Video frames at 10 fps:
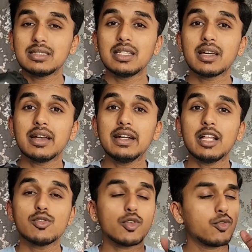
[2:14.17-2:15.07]
sneaker
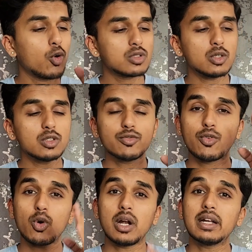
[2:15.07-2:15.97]
retails for
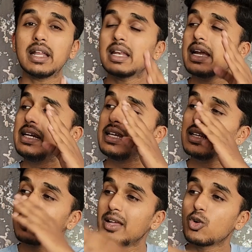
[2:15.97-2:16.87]

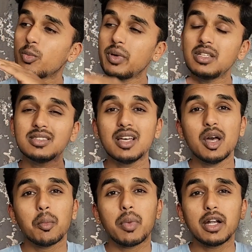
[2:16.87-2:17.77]
4,499 rupees,
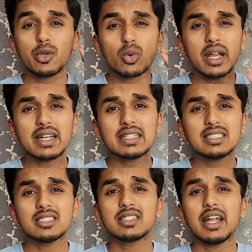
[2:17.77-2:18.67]
but you can
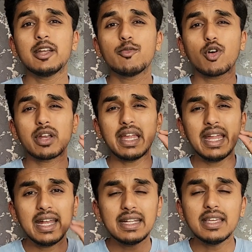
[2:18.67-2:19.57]
just get it for
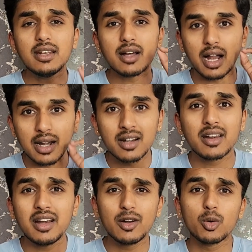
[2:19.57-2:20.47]

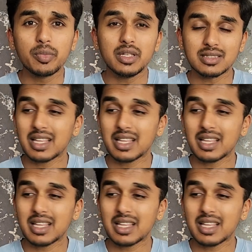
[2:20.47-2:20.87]
1,800 rupees.